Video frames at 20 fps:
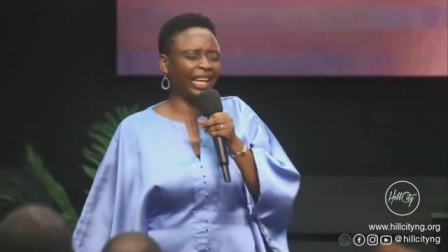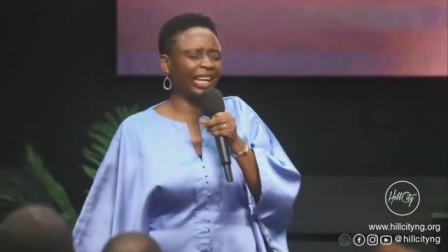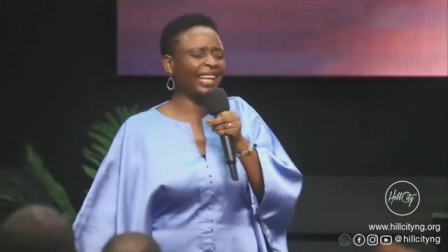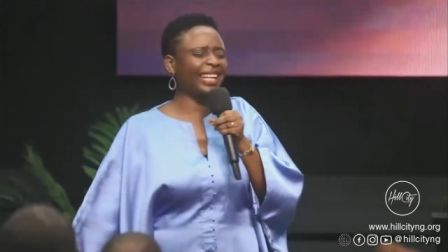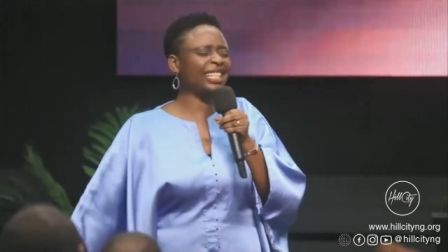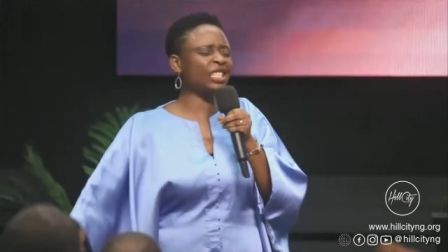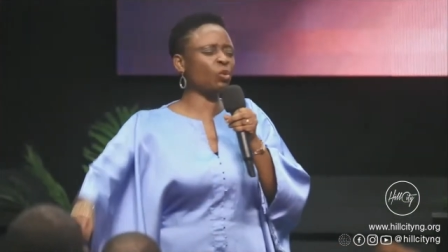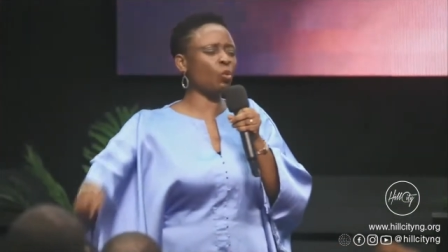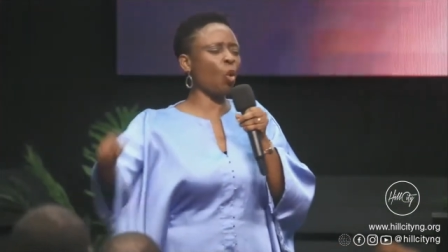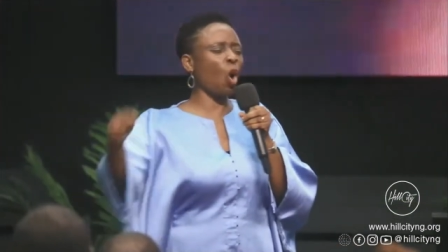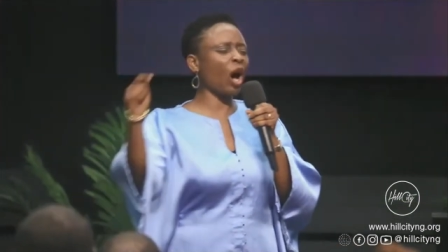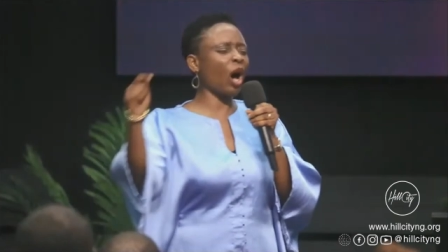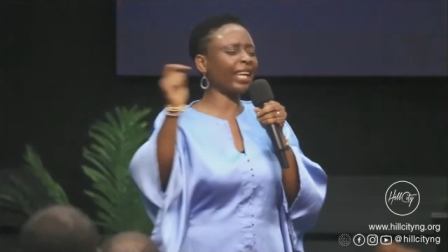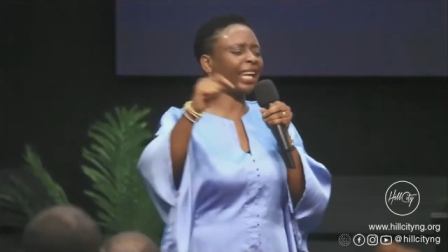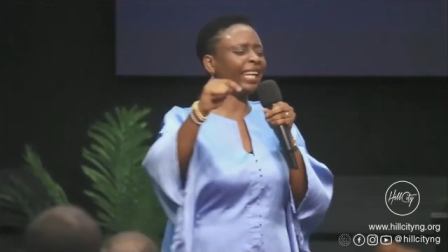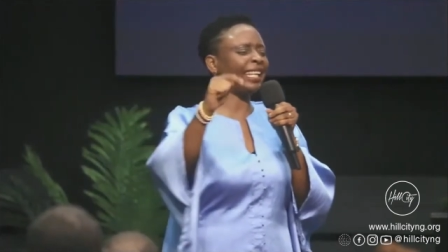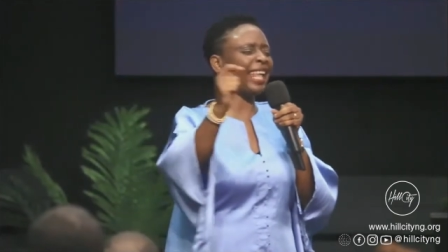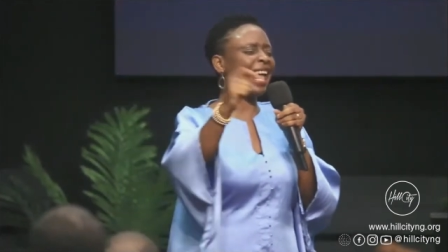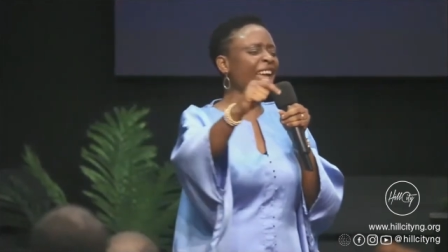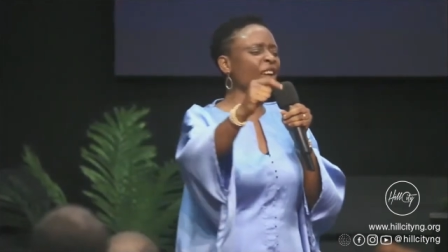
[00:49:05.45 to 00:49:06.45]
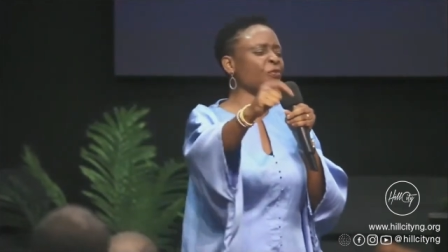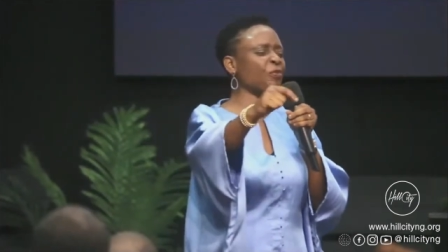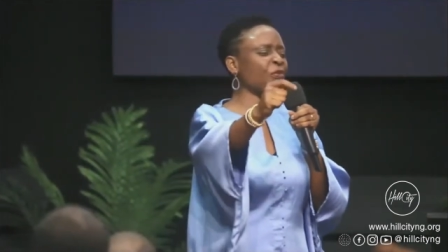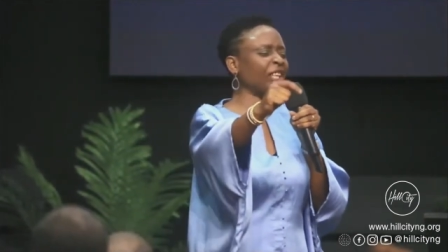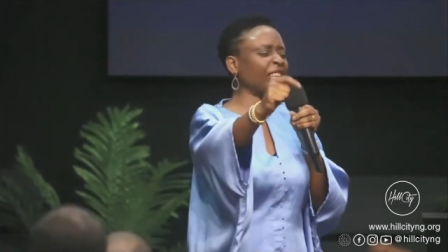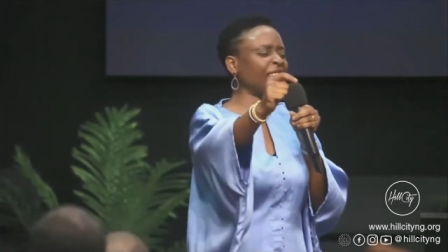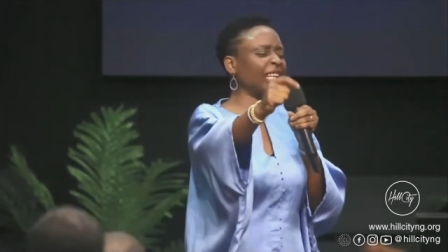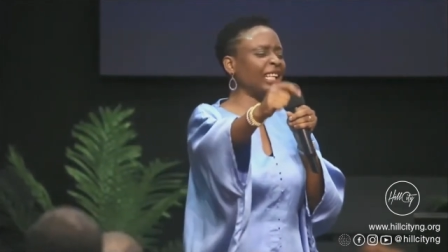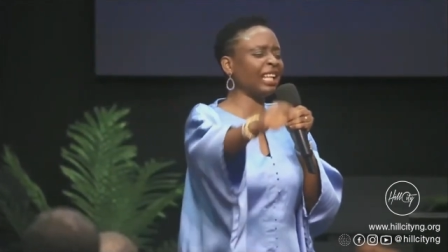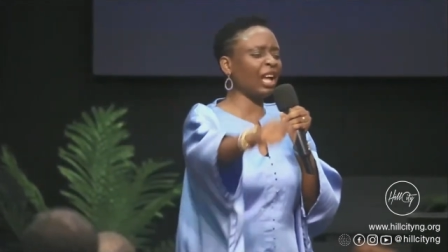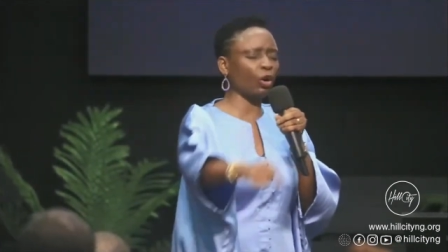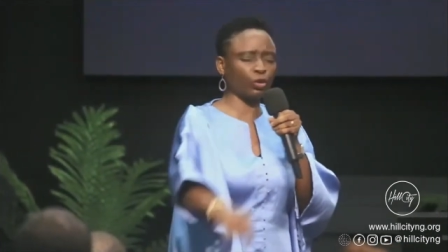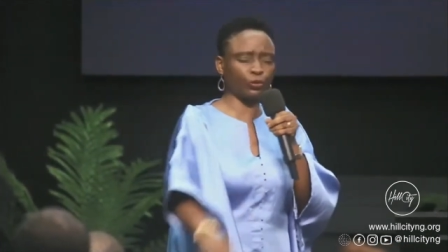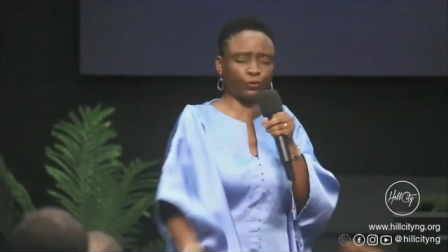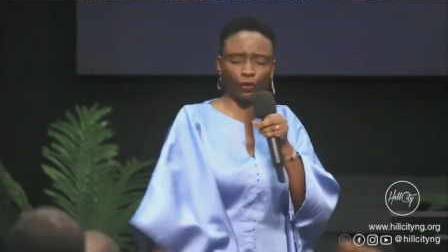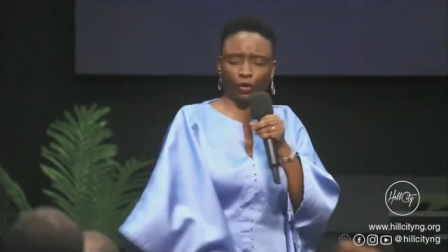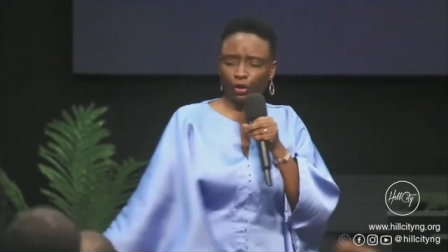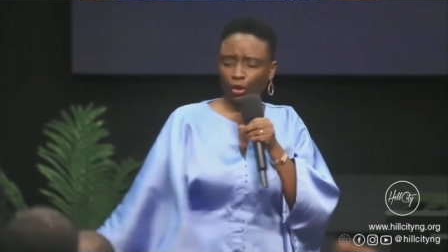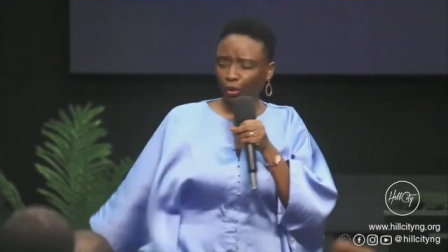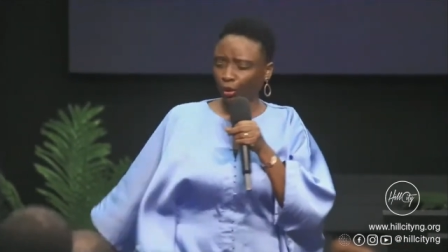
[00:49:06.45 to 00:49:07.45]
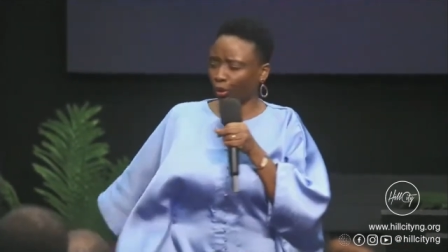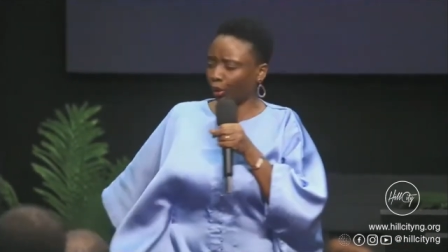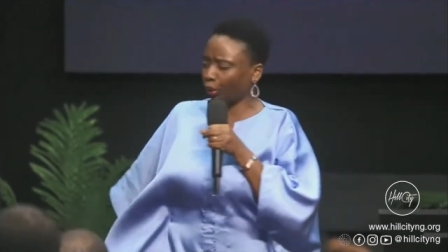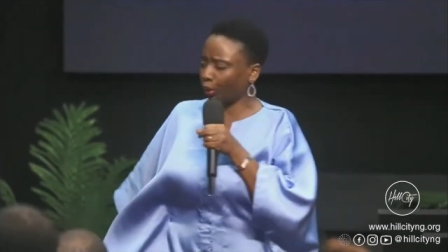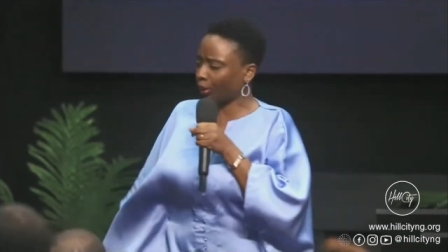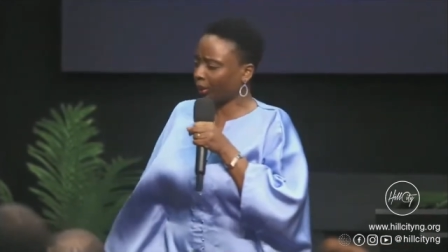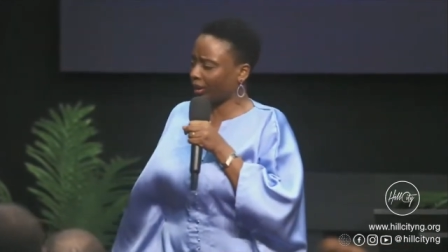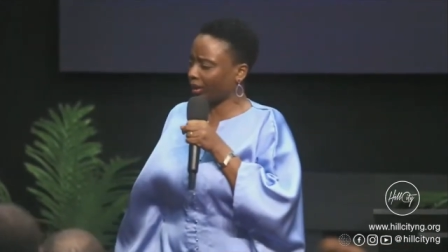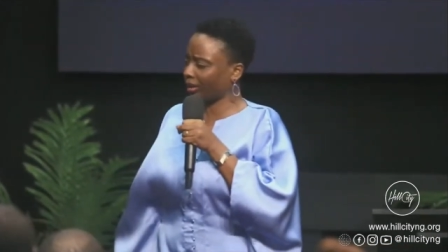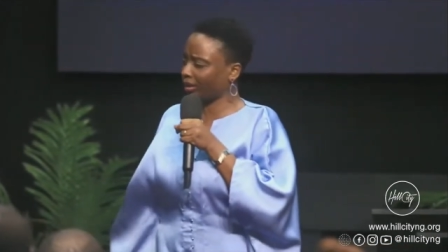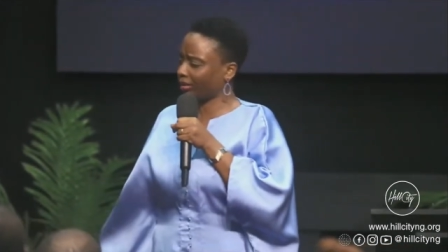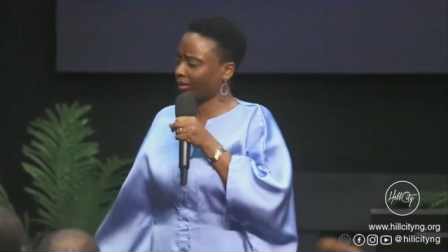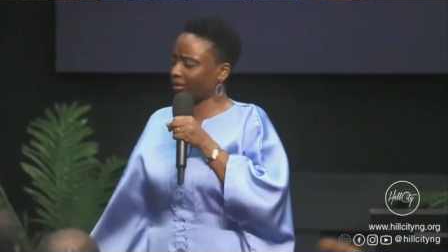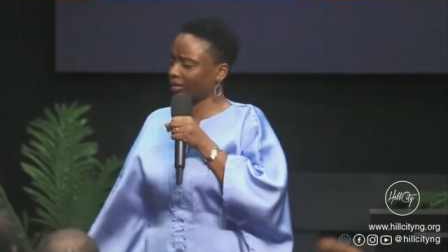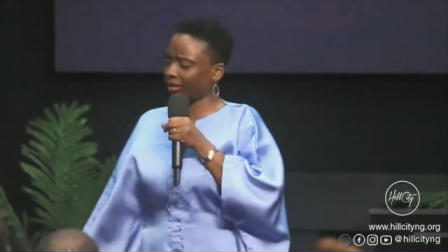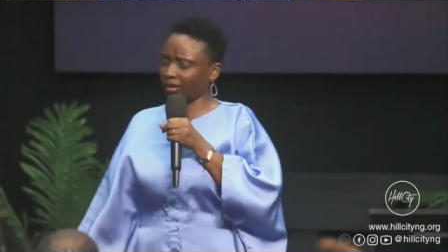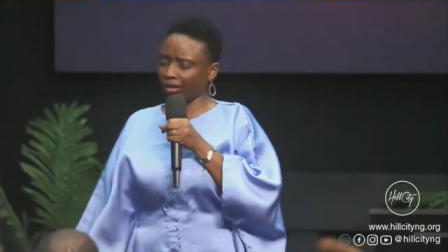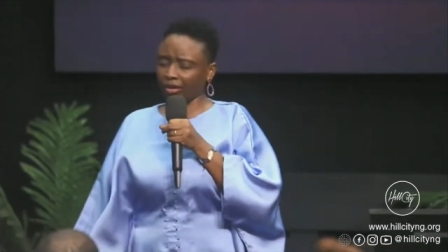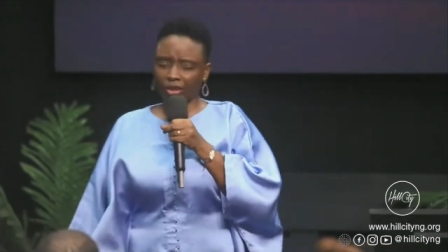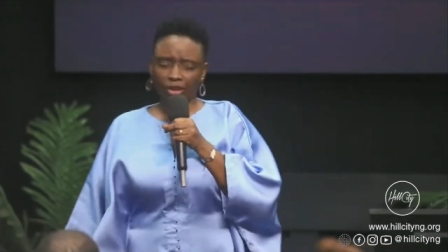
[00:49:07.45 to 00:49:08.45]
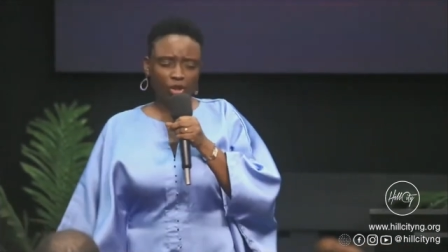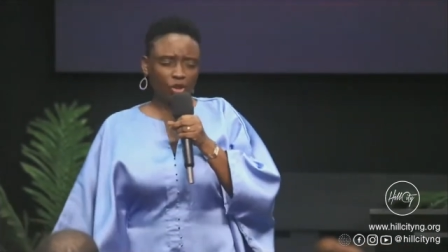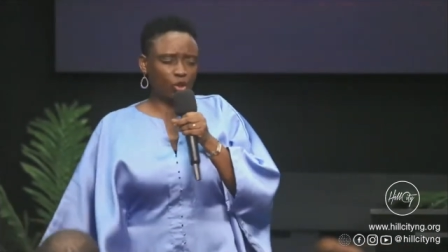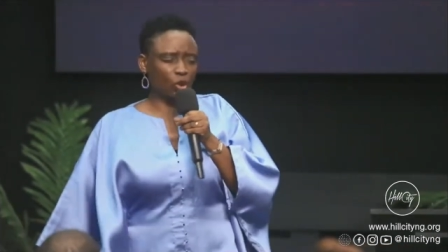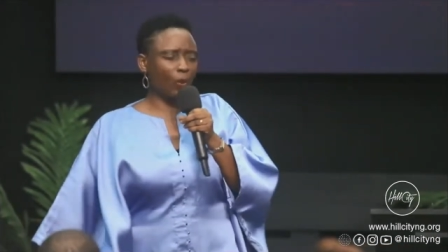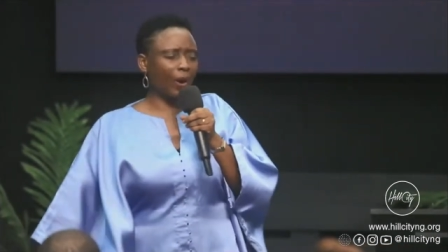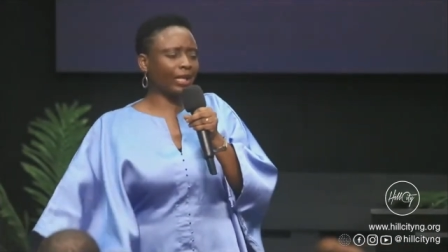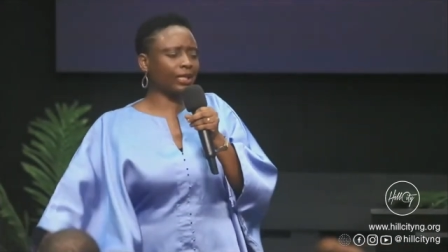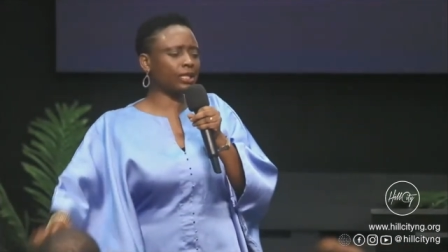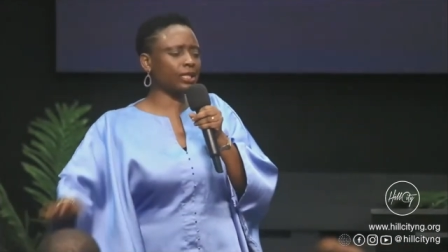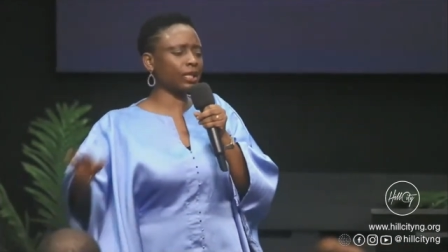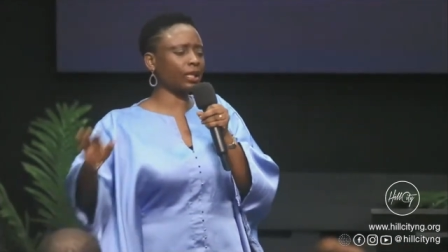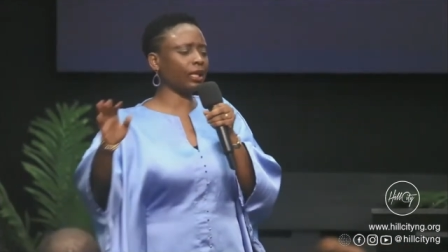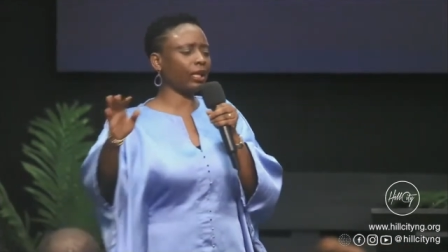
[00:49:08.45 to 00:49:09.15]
he is working everything out for your good. So I